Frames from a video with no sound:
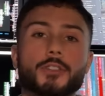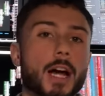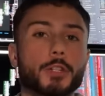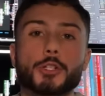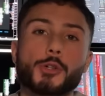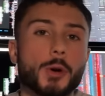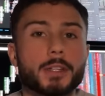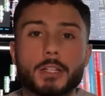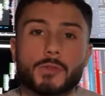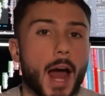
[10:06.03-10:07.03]
tried to
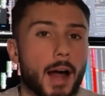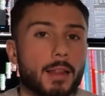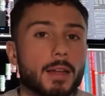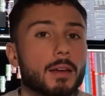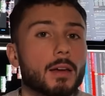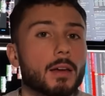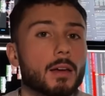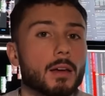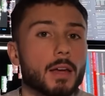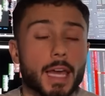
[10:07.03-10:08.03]
short this rally
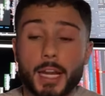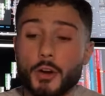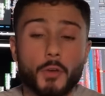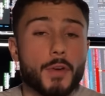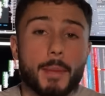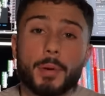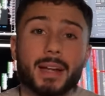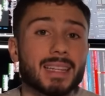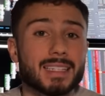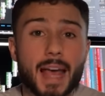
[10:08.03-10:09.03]
in November
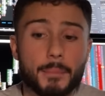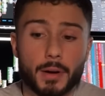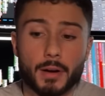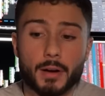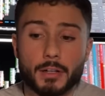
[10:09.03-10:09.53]
and December.